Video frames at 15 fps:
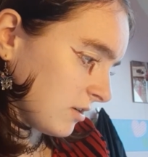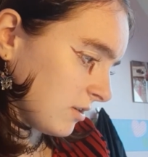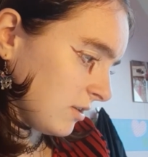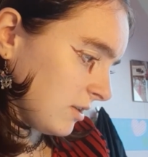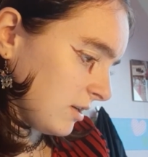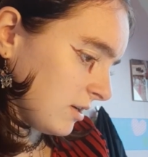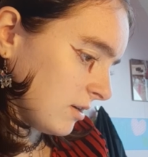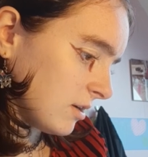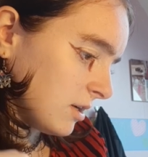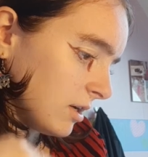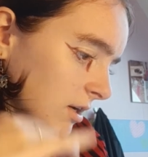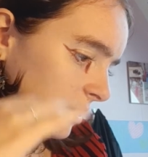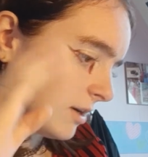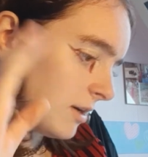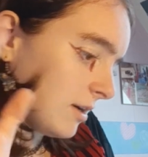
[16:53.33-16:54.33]
Yeah,
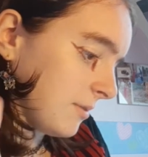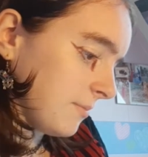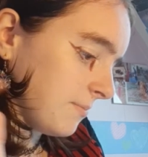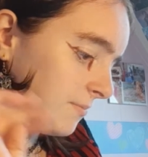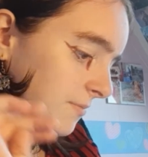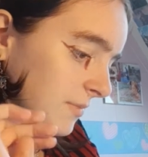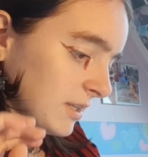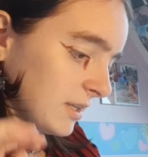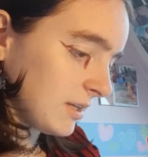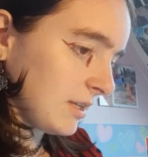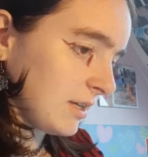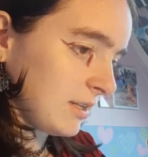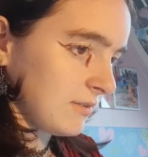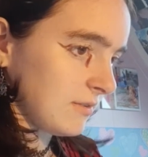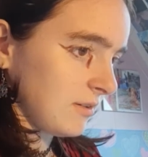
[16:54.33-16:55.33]

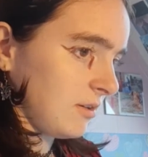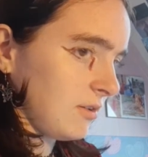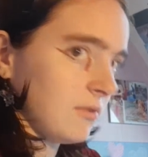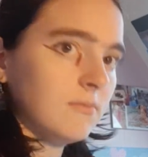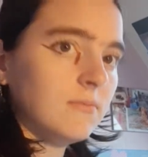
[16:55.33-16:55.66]
that's all.